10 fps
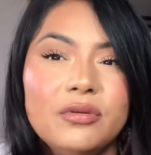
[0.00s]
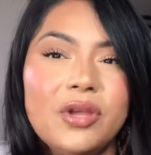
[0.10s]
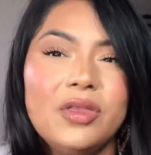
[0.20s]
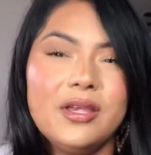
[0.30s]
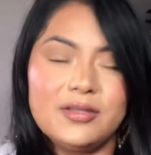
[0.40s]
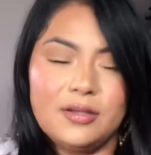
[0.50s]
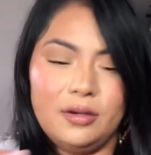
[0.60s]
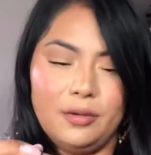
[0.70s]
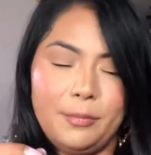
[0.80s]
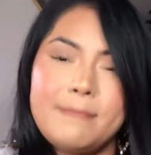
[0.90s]
at this
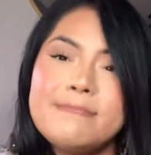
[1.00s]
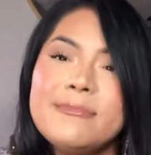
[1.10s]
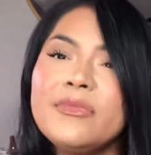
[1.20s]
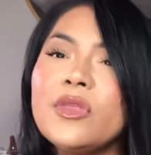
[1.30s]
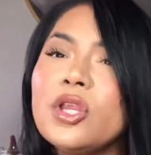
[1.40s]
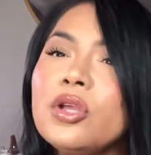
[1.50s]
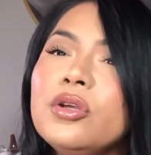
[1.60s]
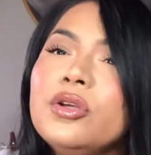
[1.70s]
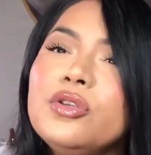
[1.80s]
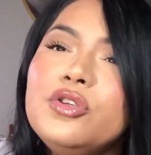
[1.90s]

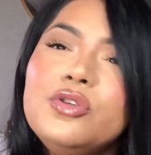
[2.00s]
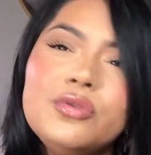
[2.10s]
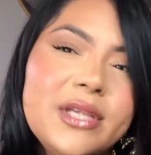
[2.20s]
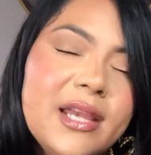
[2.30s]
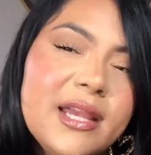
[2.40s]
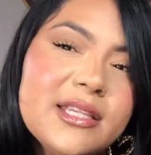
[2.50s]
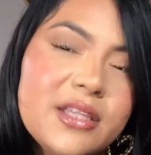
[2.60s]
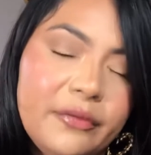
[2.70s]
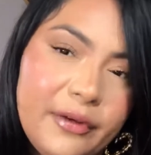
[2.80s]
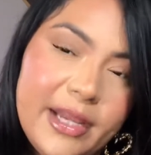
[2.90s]
juiciness
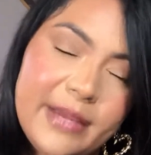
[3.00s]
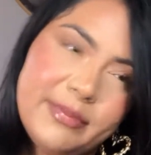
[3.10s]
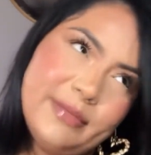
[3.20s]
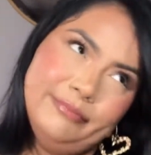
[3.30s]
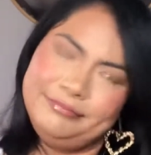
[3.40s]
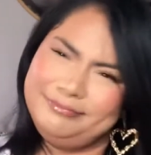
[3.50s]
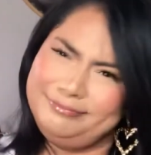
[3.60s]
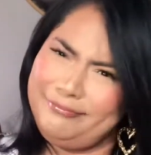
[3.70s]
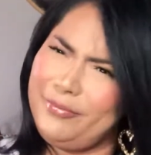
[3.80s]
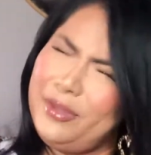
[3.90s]
of lips.
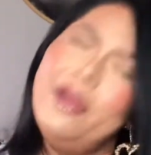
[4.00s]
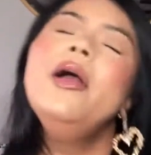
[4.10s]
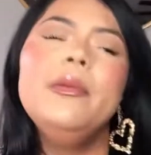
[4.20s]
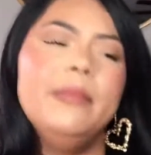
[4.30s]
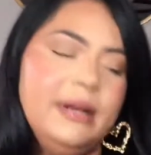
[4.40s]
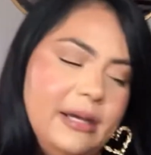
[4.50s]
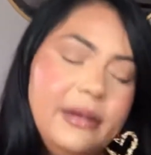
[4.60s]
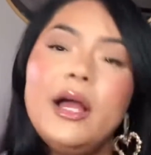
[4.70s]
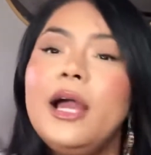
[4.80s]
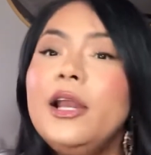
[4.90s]

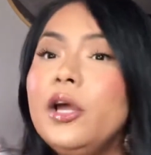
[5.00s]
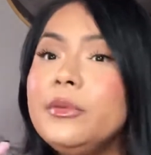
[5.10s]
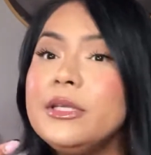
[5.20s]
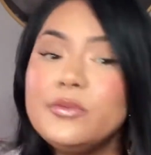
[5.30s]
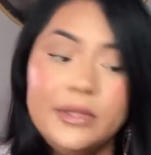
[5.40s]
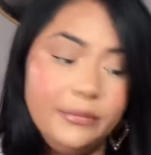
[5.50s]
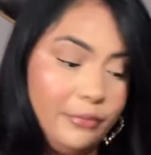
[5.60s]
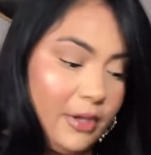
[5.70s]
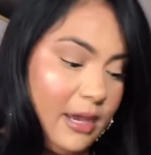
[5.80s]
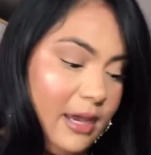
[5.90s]
But I love this one.
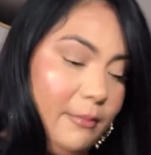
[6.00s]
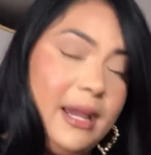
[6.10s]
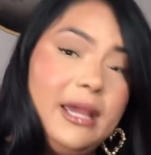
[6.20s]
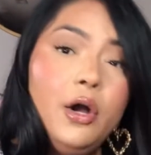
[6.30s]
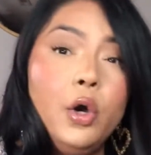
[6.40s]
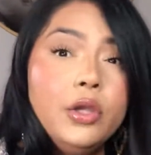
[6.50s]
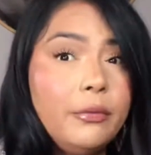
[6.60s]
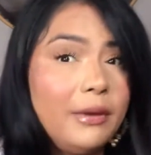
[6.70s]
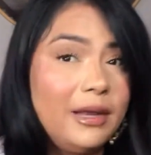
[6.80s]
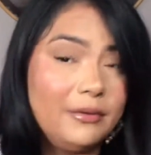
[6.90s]
And my other
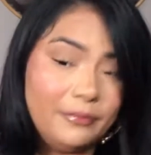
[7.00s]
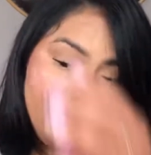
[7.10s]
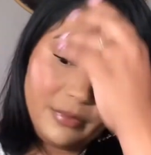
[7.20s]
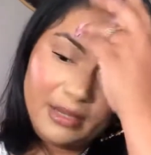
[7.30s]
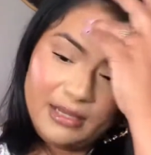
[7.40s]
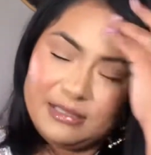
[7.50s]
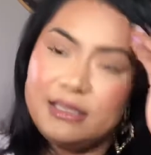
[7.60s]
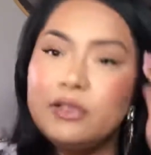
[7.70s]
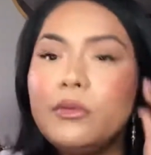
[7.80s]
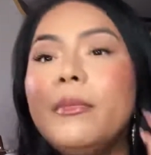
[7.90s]
one is
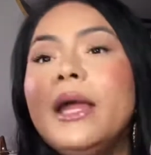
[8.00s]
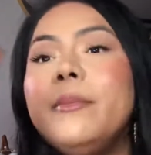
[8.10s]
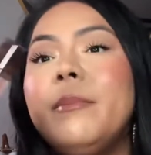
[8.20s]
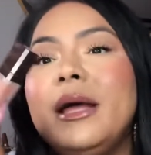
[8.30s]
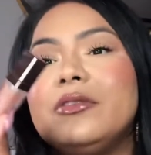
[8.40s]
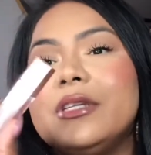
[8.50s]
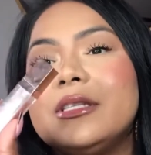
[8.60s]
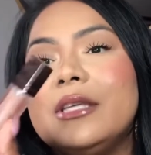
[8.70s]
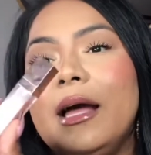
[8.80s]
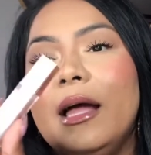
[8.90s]
this one by Patrick
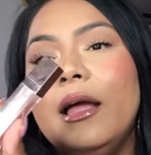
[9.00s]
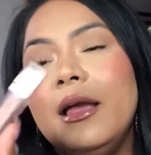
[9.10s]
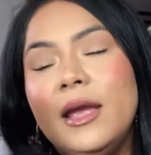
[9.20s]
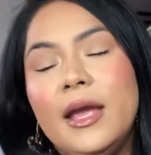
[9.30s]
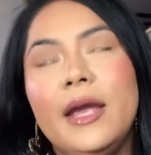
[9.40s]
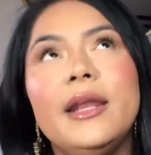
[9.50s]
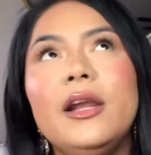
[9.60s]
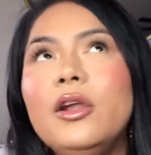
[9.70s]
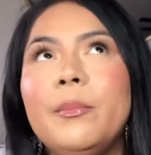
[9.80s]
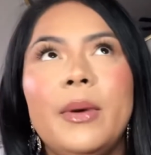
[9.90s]
Ta, and I
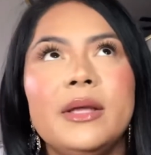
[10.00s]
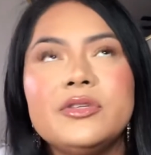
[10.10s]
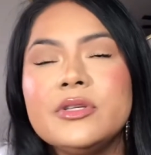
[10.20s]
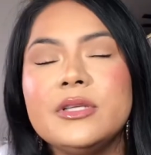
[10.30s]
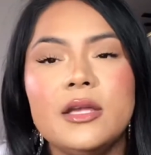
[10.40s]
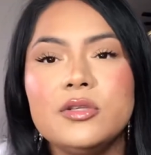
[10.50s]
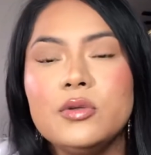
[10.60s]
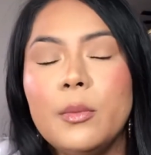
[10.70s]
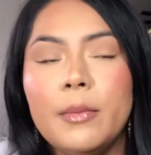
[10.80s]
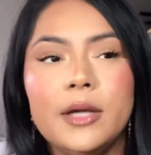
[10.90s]
love Patrick Ta
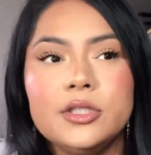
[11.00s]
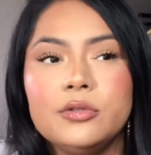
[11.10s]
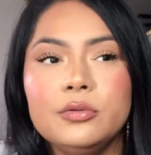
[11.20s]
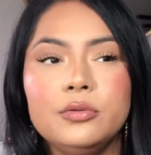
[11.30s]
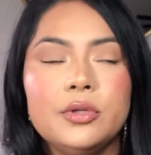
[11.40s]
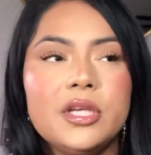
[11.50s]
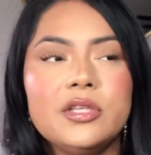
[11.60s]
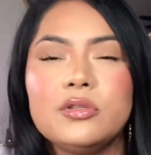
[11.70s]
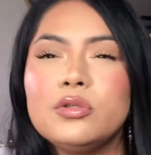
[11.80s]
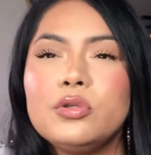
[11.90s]
so much too.
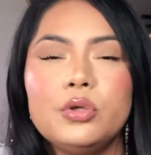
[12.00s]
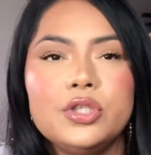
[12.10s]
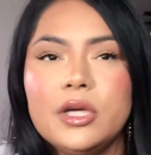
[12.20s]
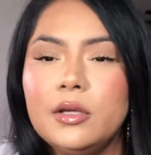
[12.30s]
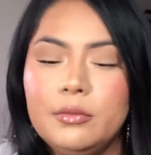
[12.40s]
He's such a